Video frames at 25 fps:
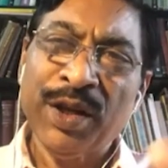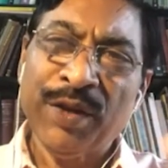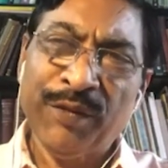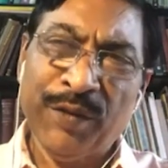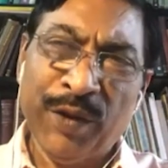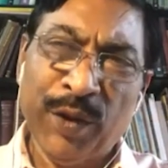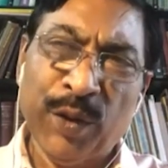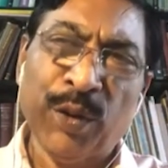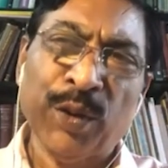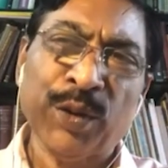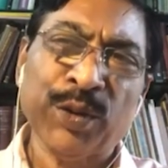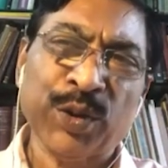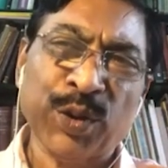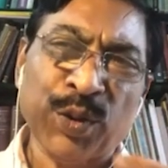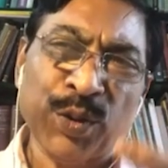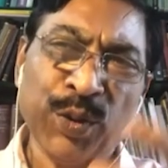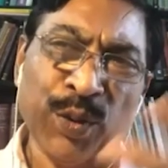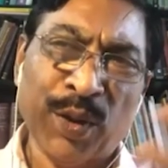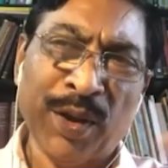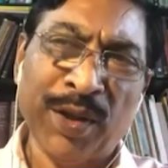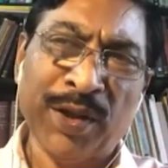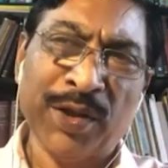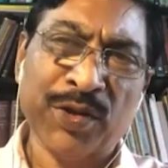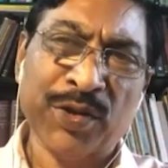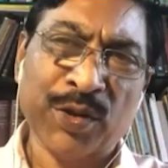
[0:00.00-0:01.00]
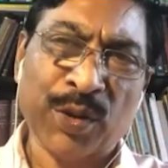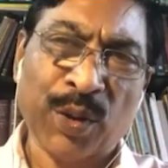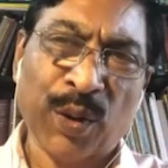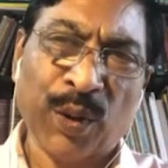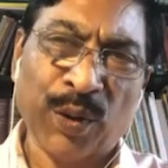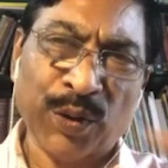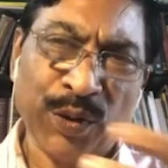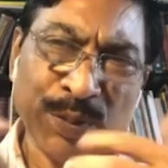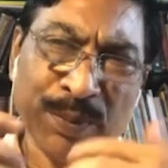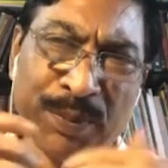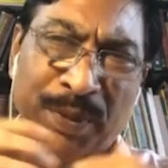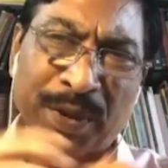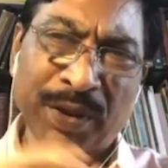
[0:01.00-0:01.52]
We also call it
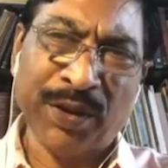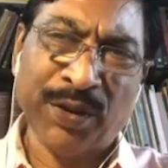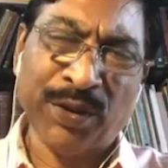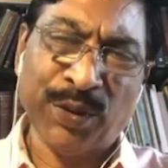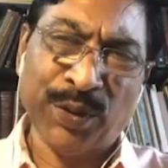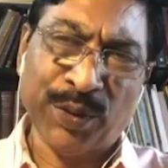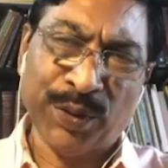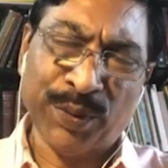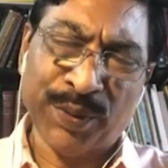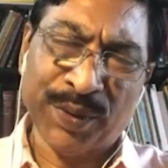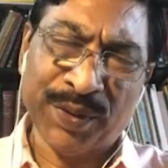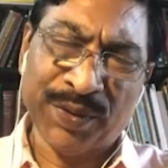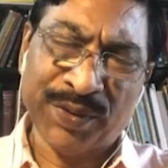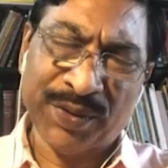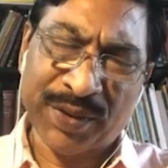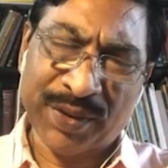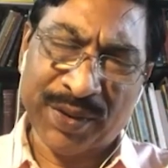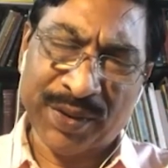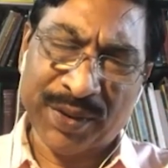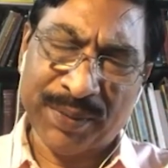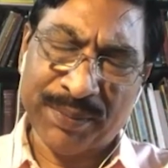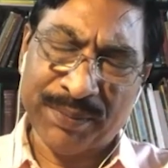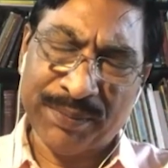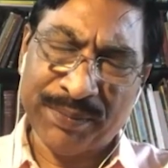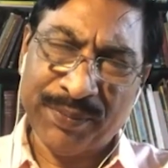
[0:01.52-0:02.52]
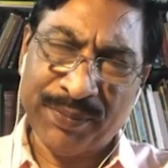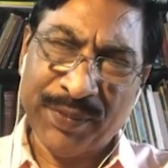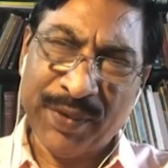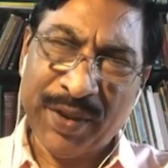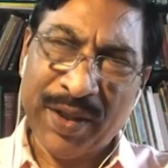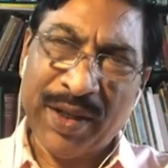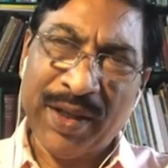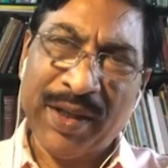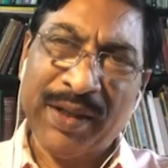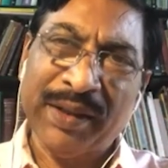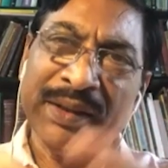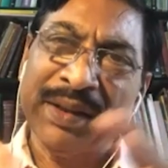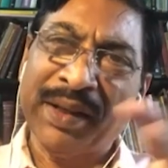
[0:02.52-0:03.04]
Strasbourg University.
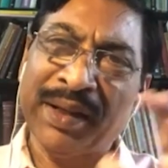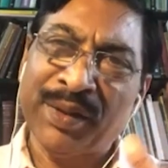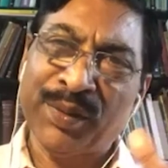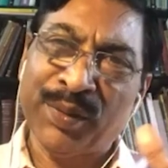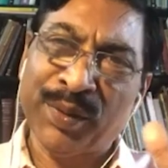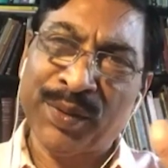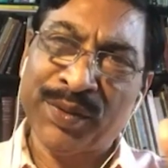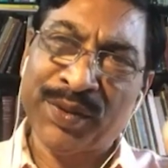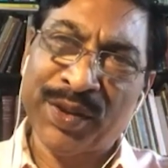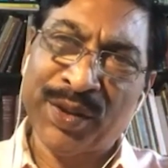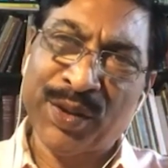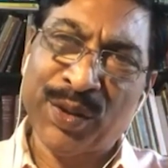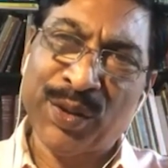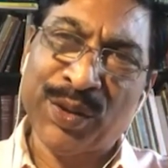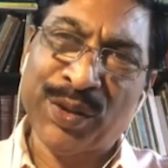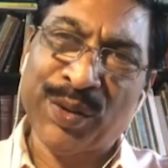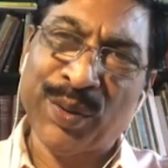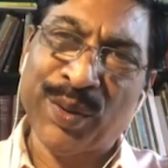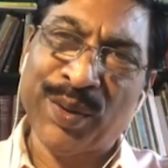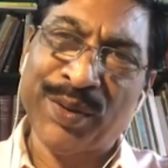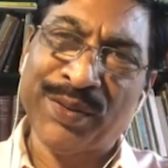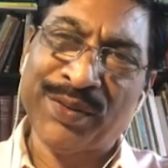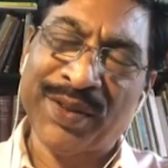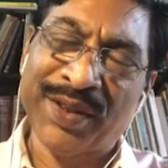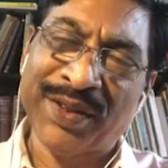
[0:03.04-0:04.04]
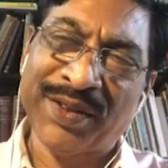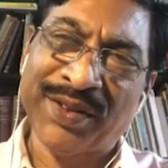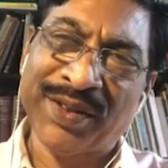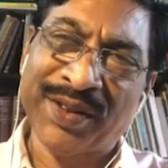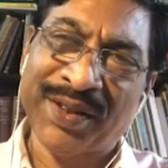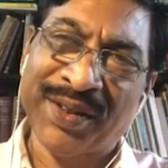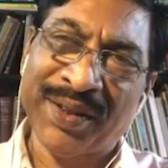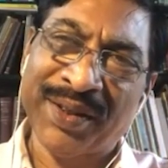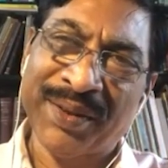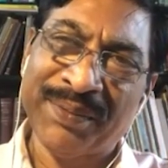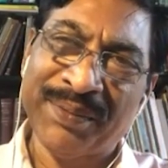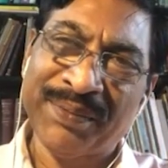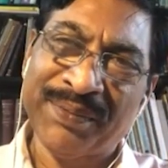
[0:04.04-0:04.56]
That was in 12th
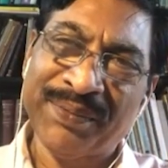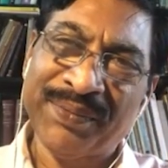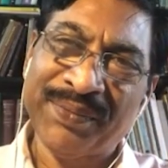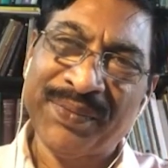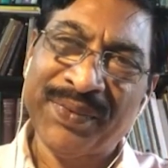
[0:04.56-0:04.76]
century.